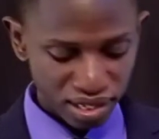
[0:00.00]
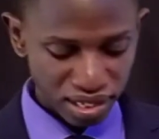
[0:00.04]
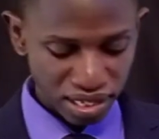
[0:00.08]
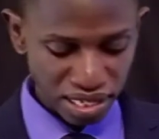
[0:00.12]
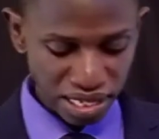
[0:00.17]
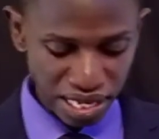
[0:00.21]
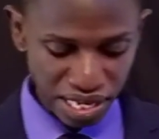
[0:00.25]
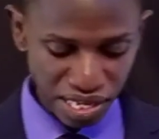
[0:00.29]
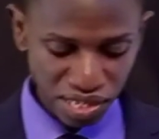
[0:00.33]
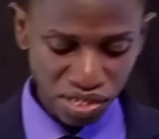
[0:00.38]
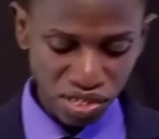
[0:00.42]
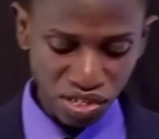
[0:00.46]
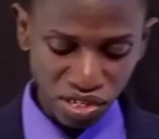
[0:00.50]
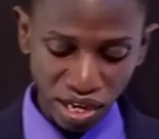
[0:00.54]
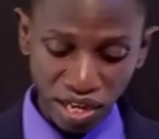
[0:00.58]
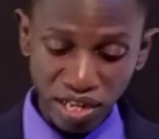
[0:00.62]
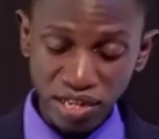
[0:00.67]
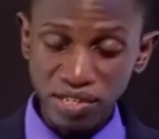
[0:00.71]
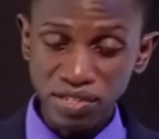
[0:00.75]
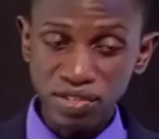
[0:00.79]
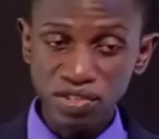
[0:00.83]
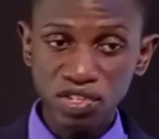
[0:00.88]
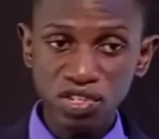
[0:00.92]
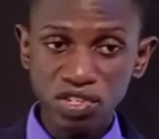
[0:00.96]

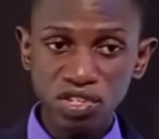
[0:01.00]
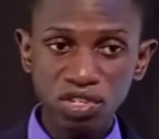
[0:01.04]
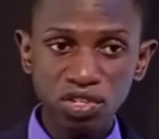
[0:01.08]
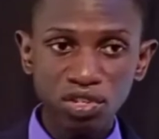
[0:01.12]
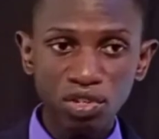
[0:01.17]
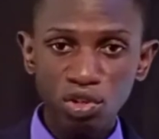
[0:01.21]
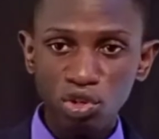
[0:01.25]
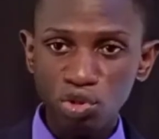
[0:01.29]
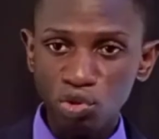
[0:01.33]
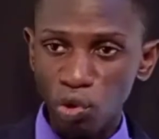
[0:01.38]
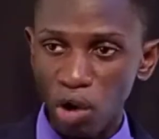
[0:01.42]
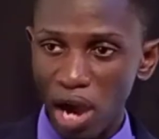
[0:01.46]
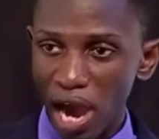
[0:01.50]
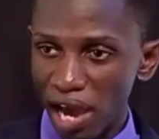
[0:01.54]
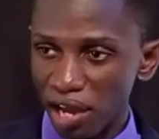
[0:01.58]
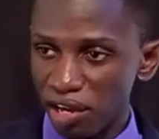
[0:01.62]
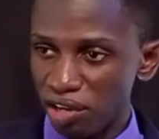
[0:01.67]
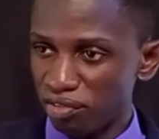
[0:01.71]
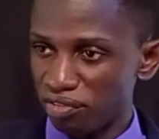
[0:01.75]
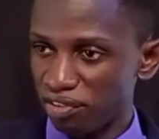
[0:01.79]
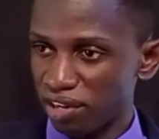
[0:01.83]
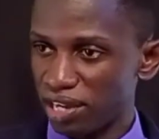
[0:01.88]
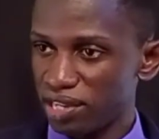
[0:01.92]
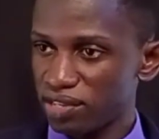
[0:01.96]
Listens to
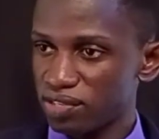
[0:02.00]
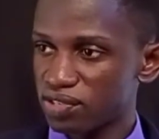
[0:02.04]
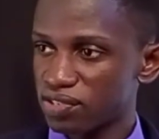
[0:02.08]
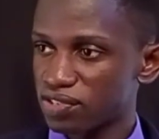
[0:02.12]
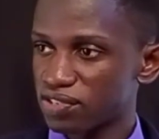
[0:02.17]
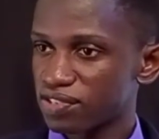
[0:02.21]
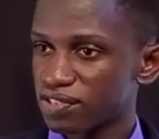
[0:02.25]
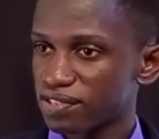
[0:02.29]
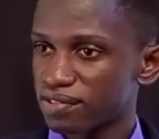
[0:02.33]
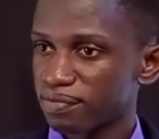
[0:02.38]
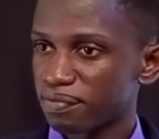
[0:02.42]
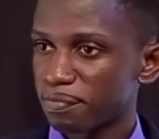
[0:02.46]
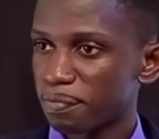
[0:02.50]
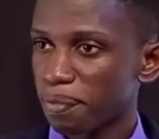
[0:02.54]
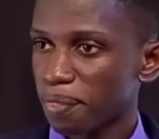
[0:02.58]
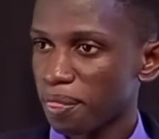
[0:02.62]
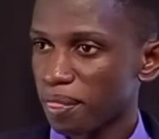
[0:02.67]
advice.